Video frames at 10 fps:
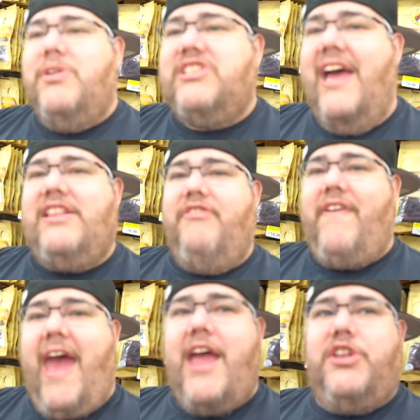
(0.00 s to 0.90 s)
was like the
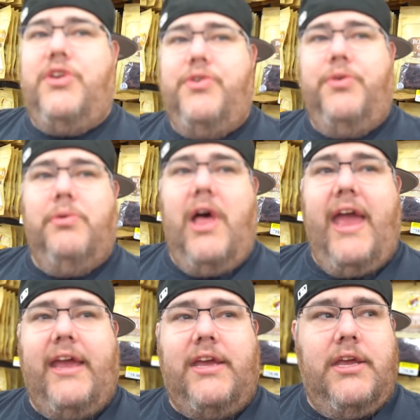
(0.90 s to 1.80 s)
fat dude who
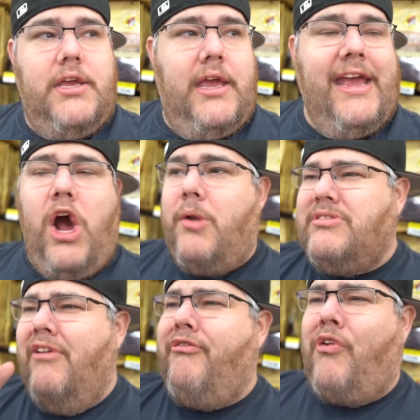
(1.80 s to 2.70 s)
like he called
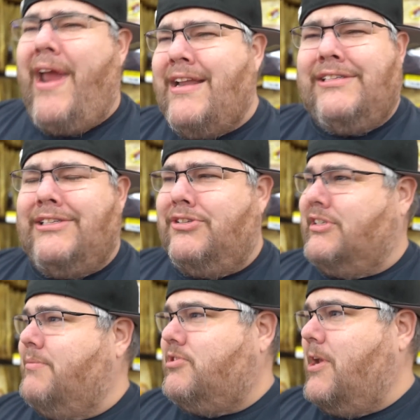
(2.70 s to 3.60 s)
himself Francis or
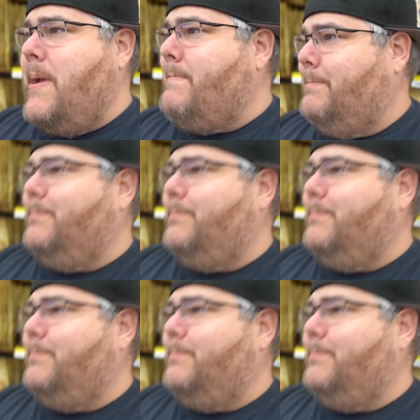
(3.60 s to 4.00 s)
some yeah,